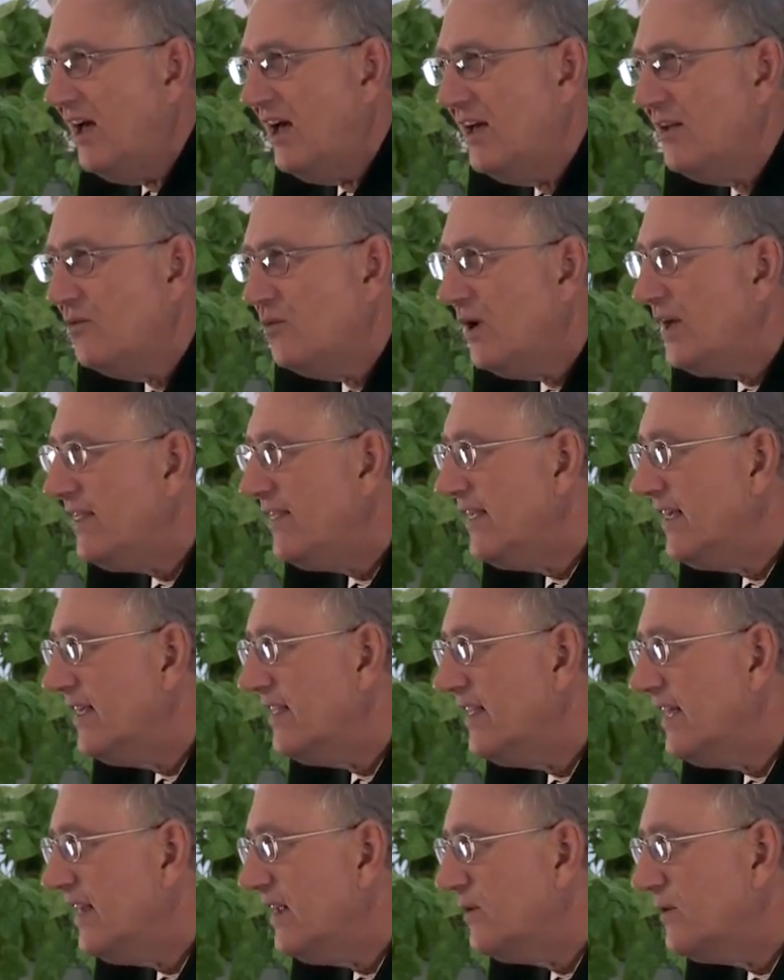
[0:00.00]
And one
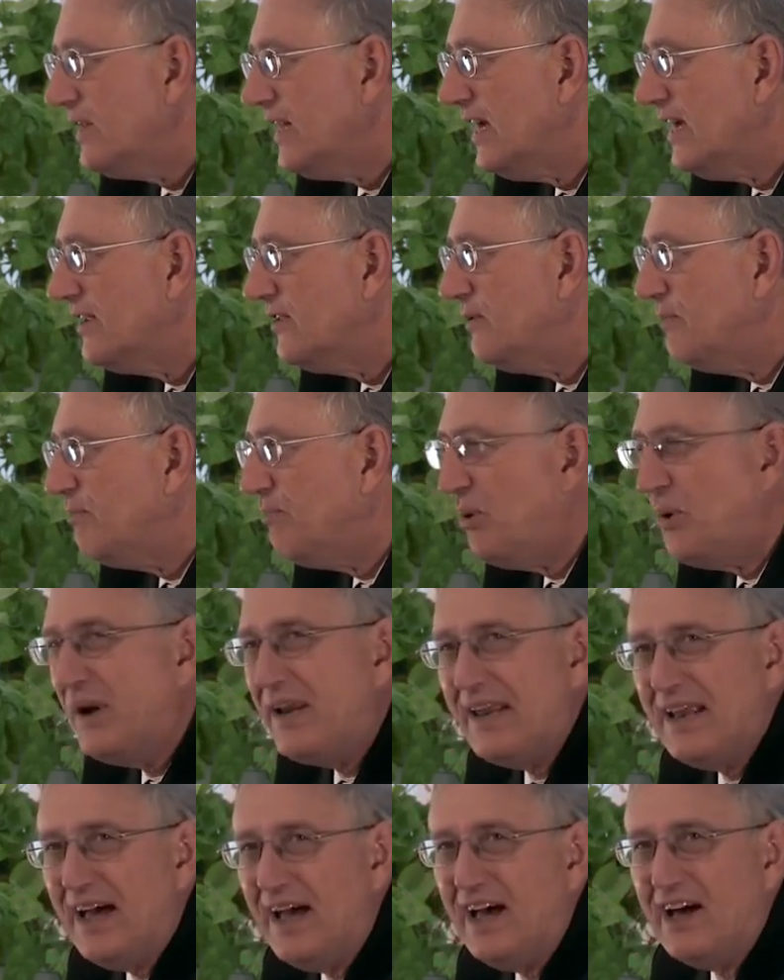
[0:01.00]
thing that I would like to
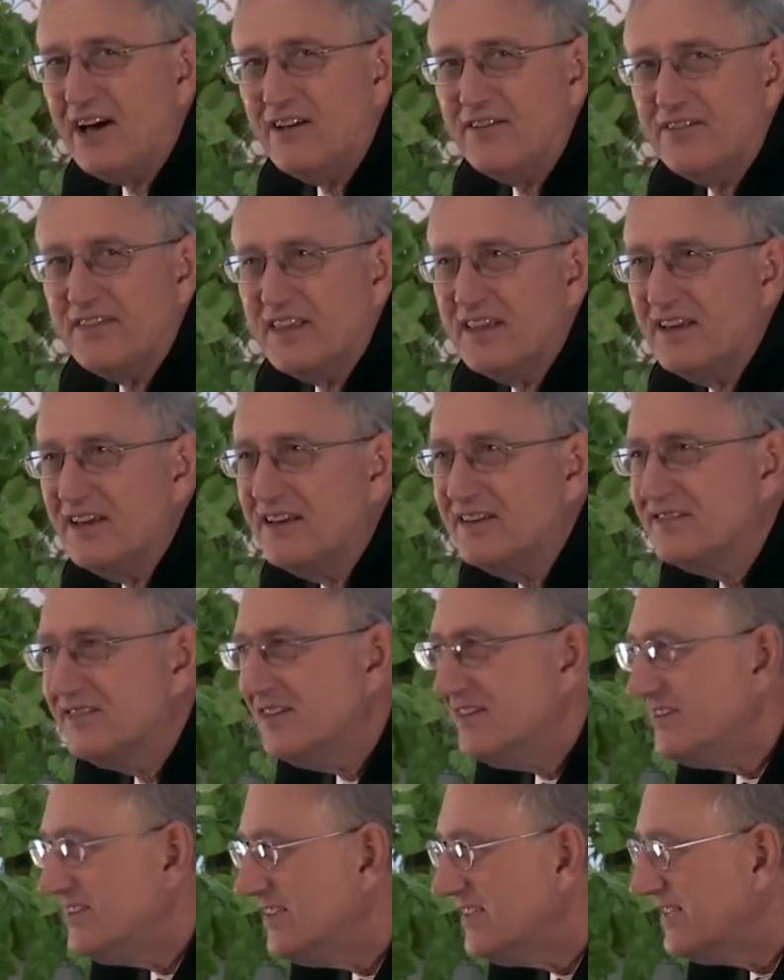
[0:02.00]
point out is
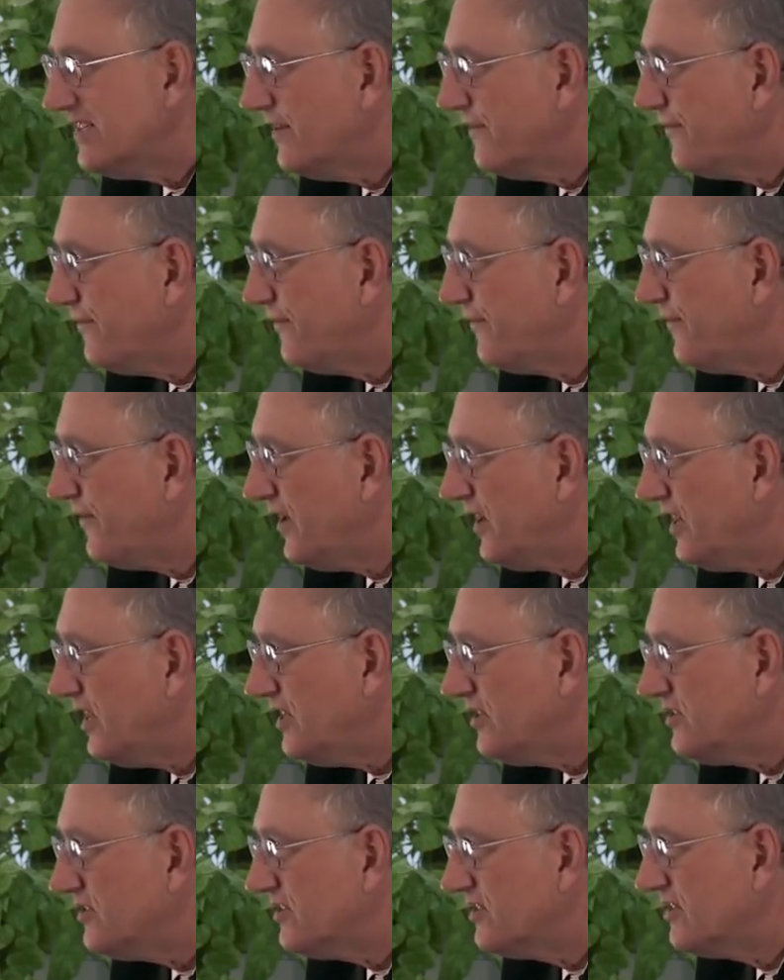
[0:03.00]
this is the
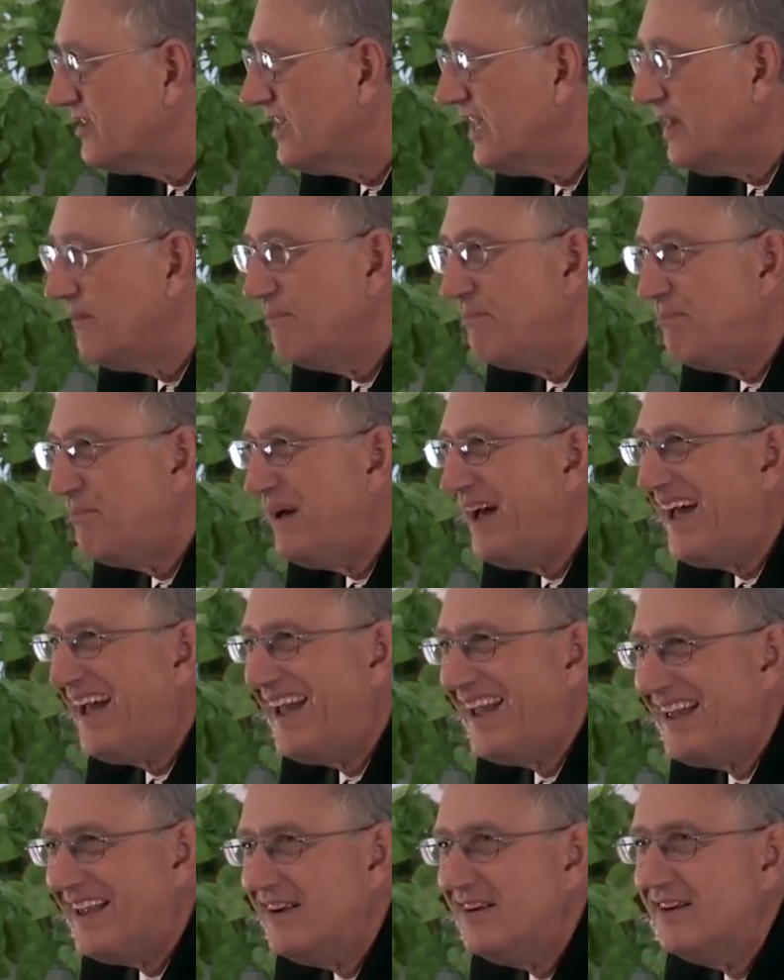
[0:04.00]
first
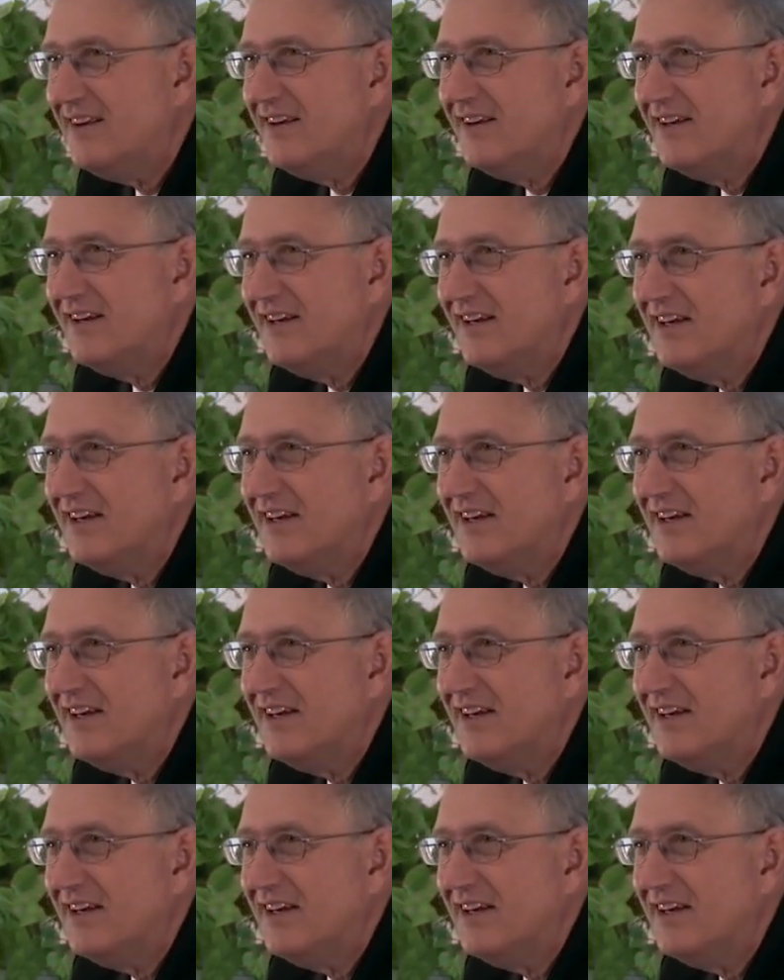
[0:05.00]
campaign